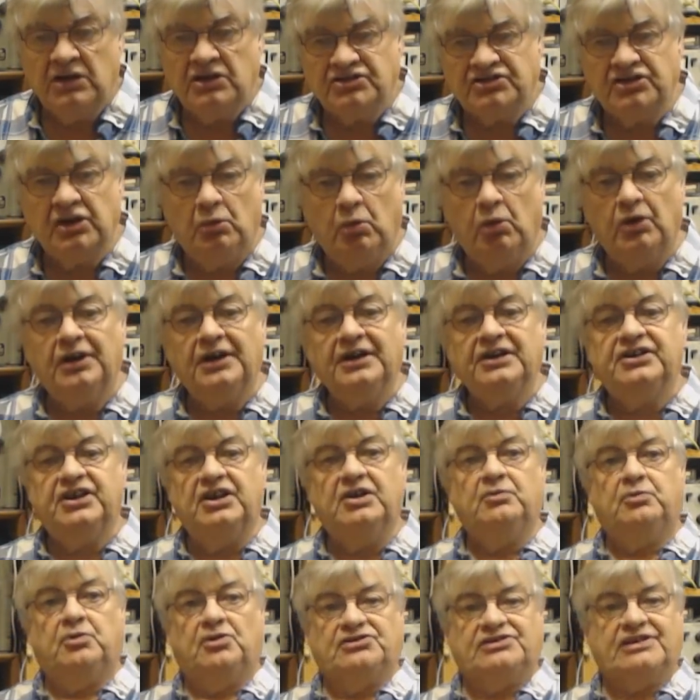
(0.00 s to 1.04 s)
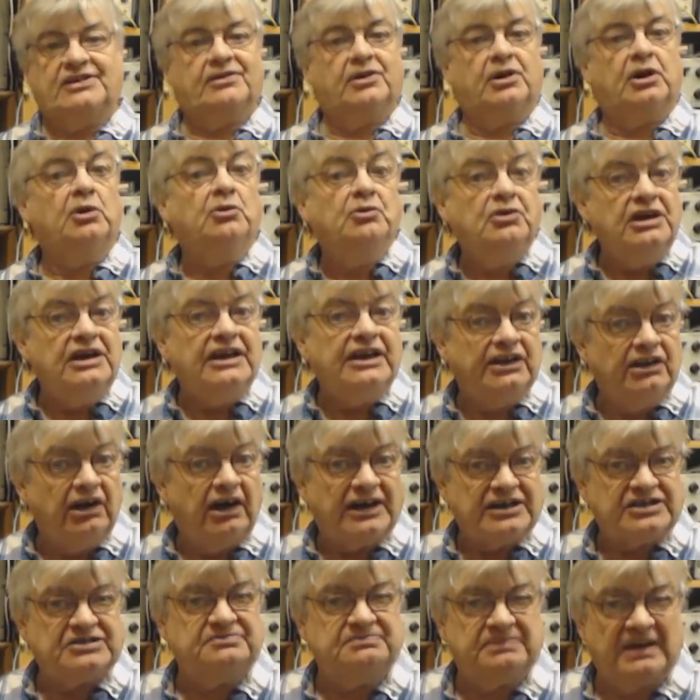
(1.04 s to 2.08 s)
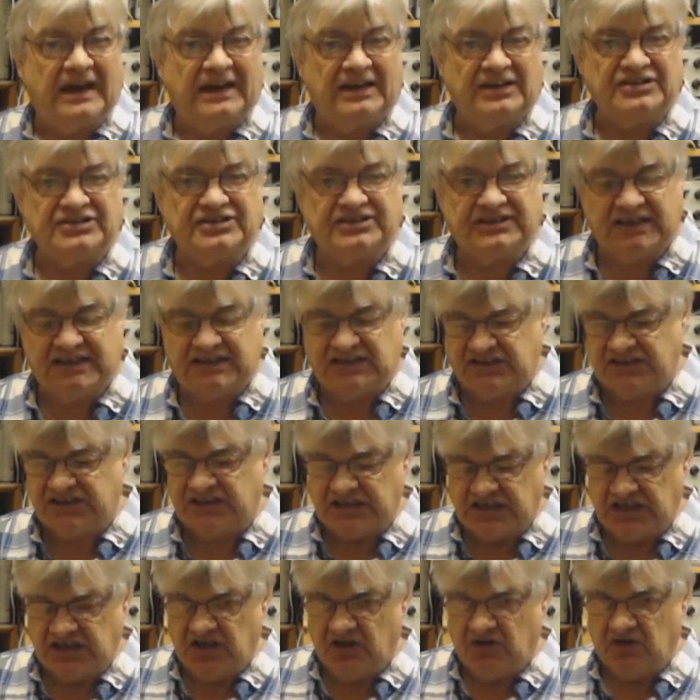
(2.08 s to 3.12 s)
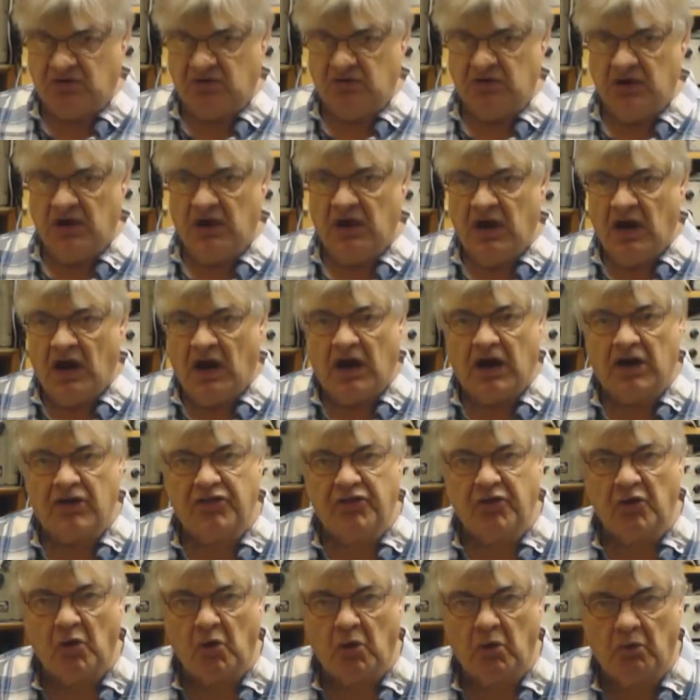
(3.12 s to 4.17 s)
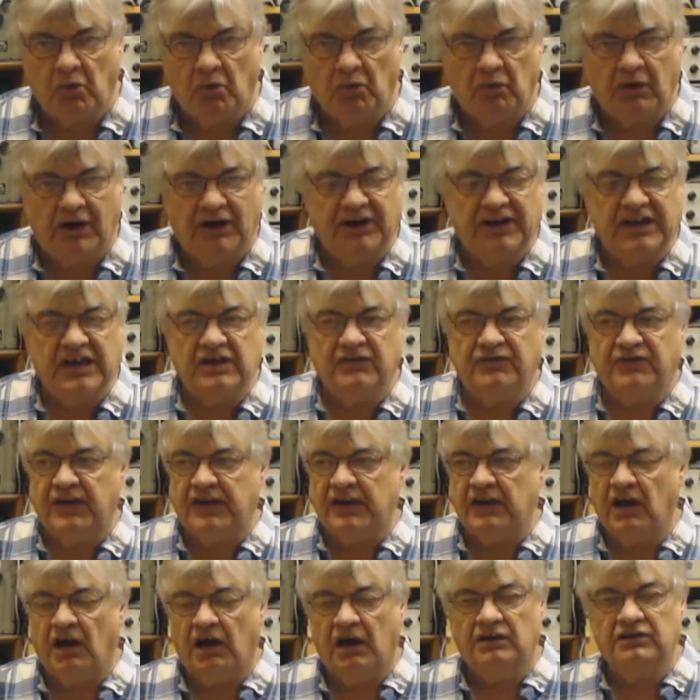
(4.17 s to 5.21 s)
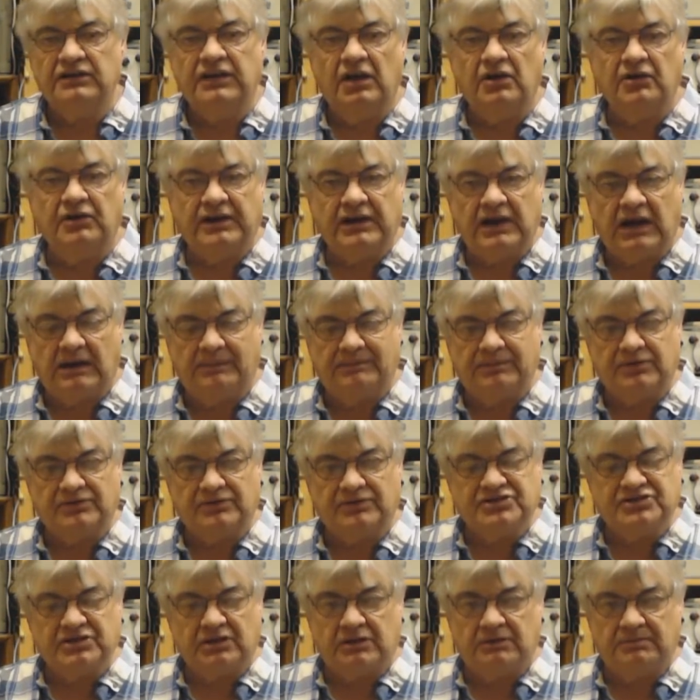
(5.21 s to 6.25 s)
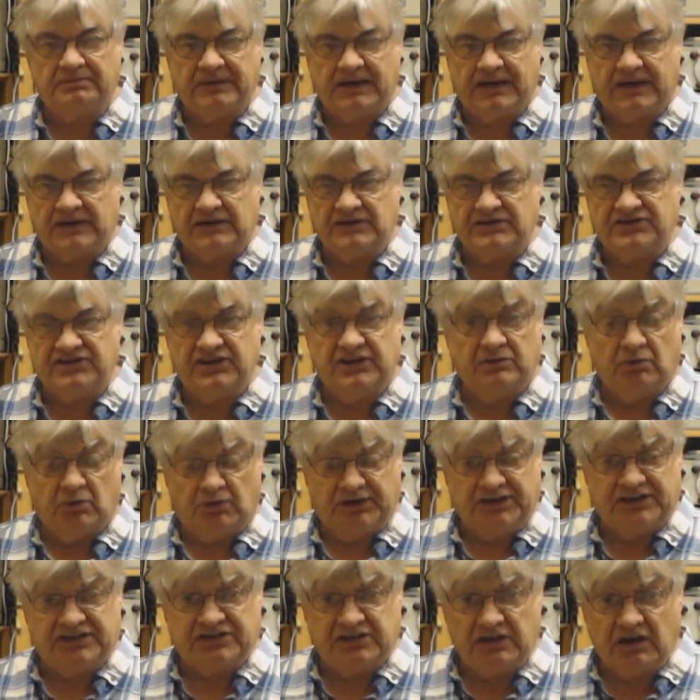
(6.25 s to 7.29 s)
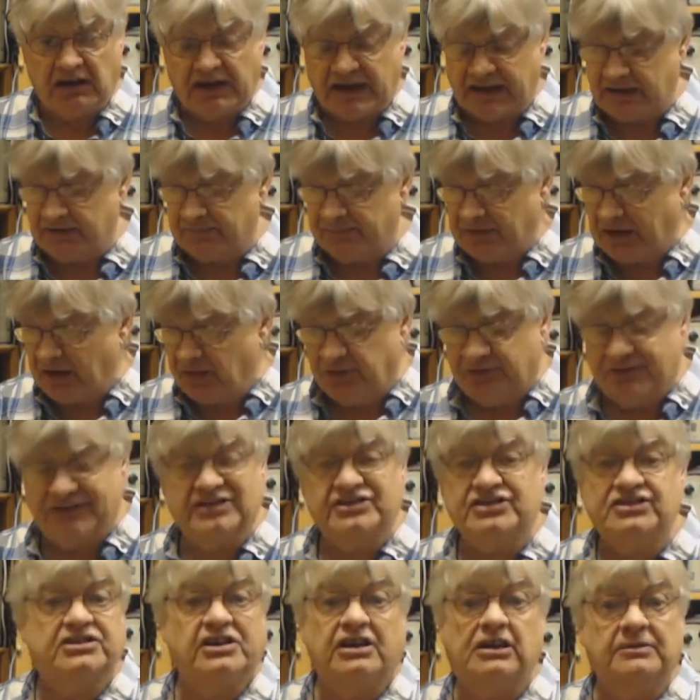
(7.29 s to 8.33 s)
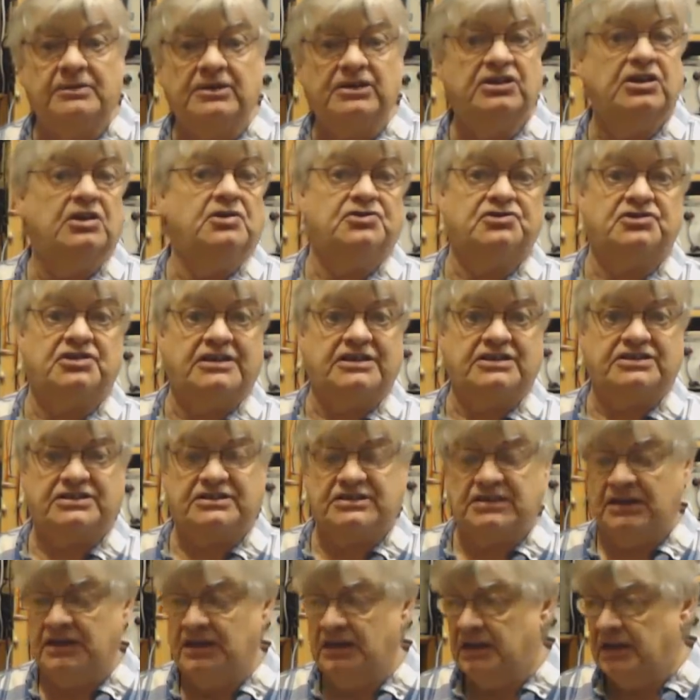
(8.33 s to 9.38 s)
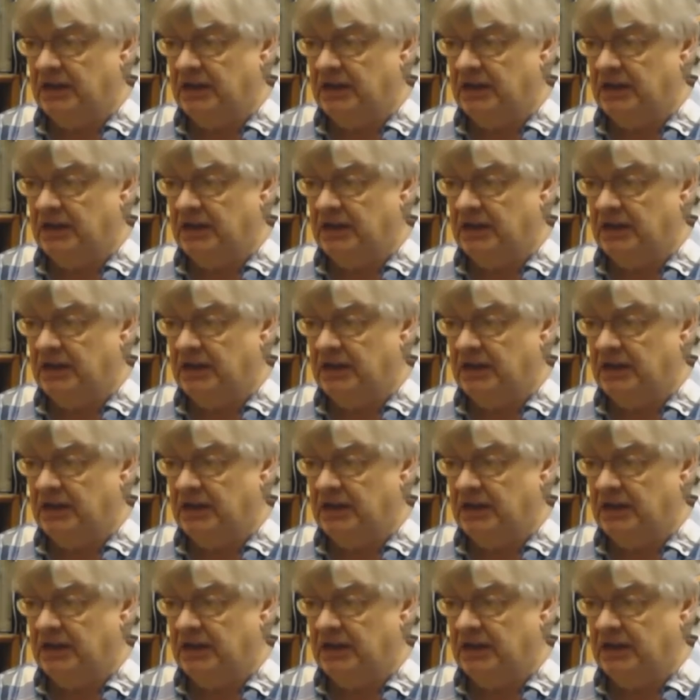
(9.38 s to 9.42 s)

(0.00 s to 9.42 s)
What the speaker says: So what I did was I got a really nice balanced ATU. I thought one evening I'll load it up on top band, see what it's like. I thought this is going to be useless.